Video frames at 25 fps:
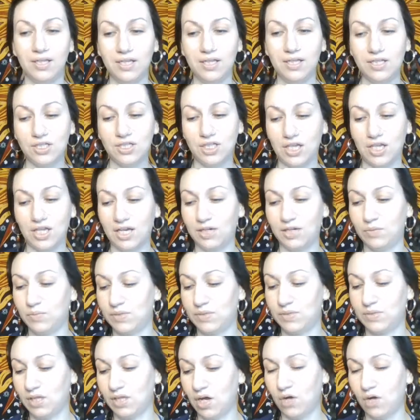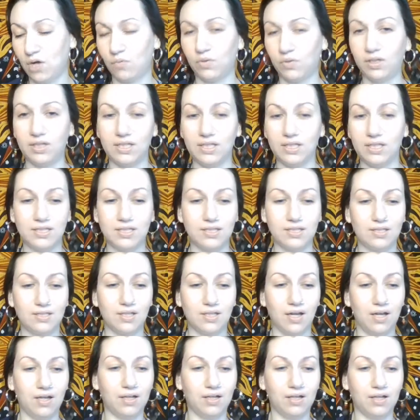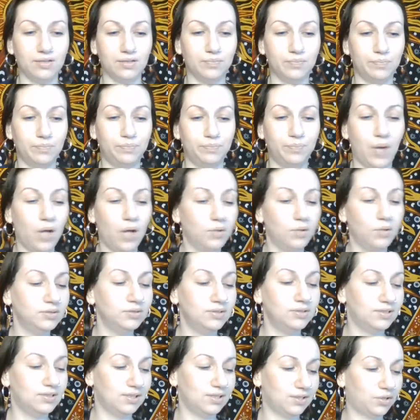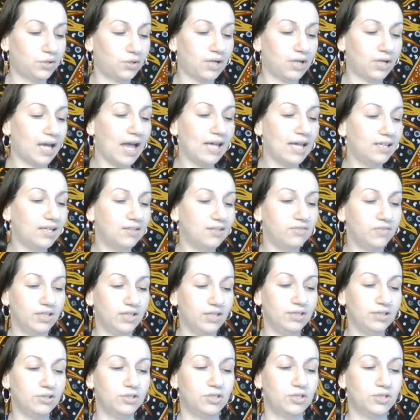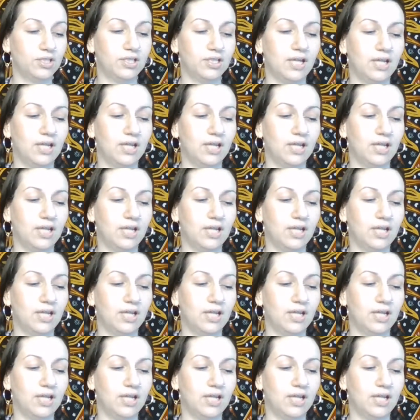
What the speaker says: She helps release potent creative energy.